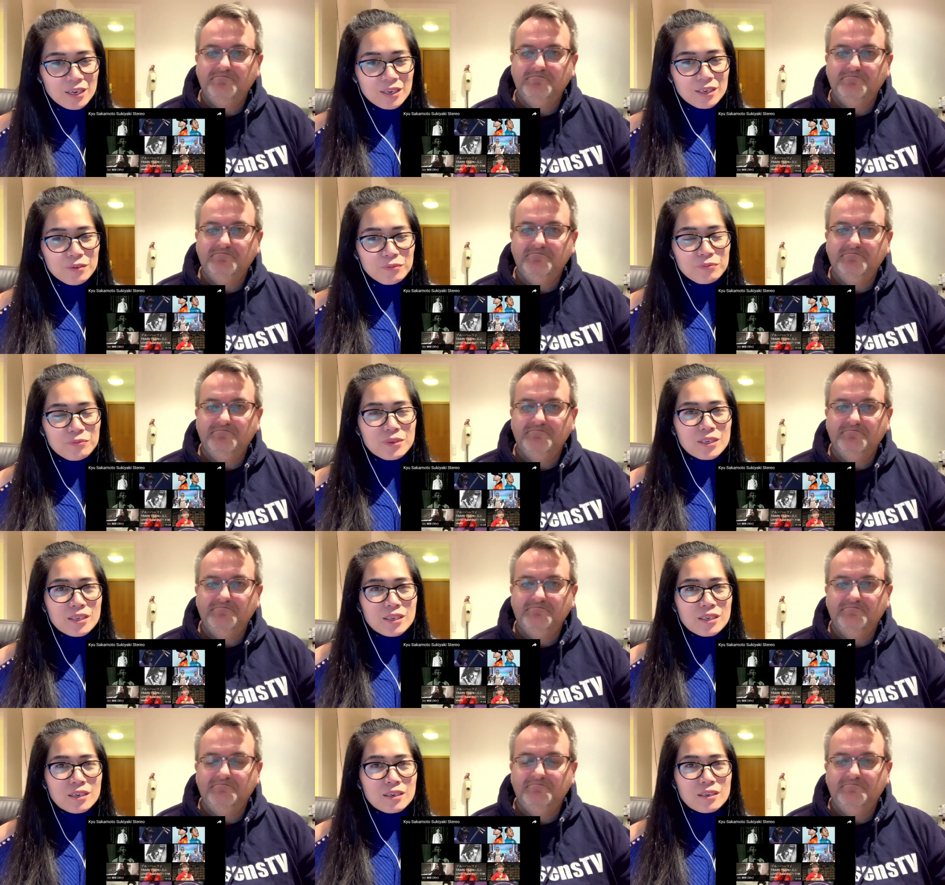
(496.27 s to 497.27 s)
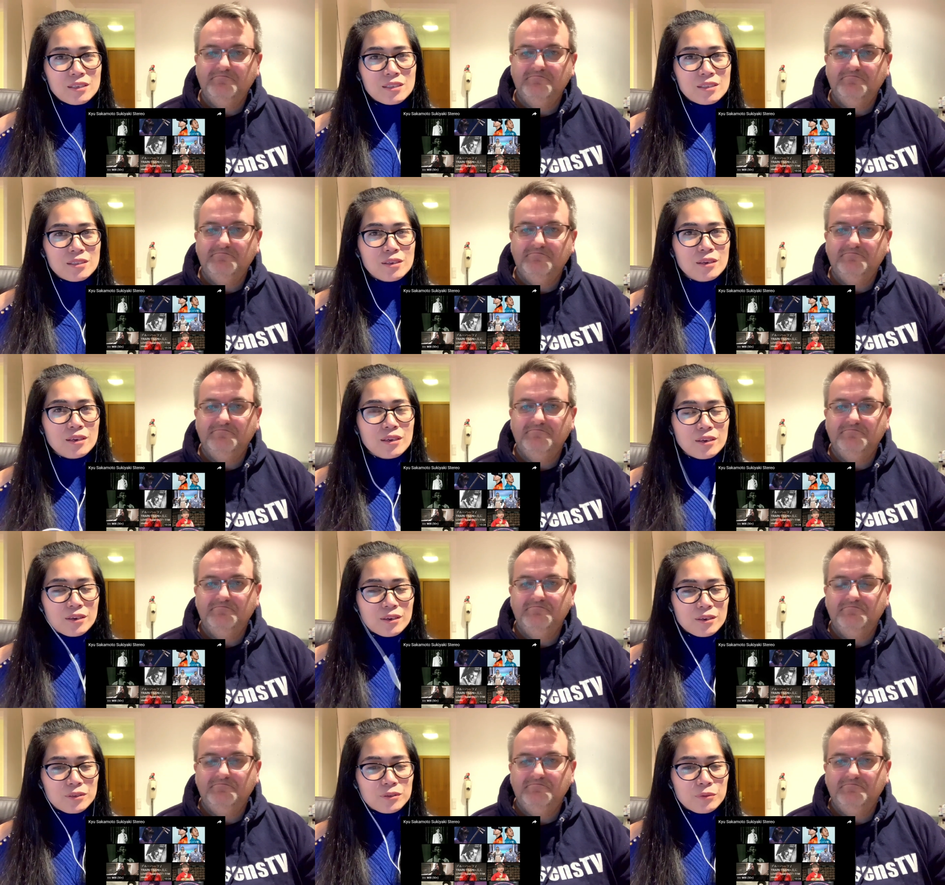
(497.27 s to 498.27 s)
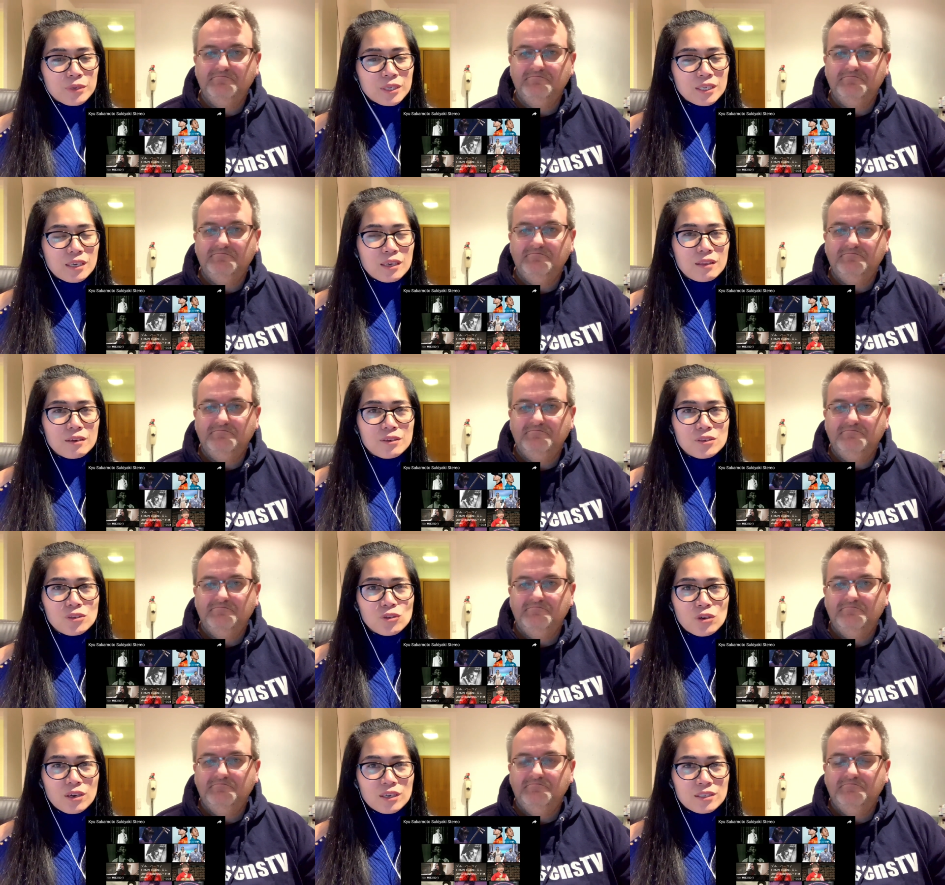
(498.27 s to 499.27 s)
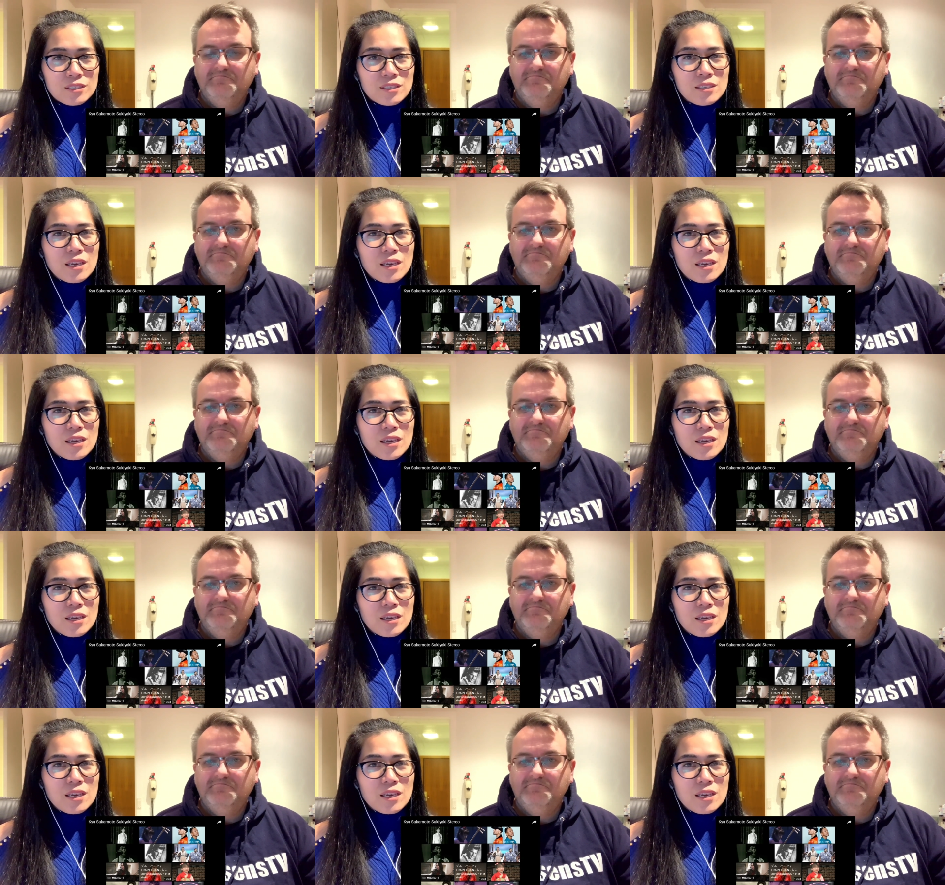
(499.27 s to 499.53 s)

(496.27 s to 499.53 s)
Speaker 1: if he is uh, doing other songs.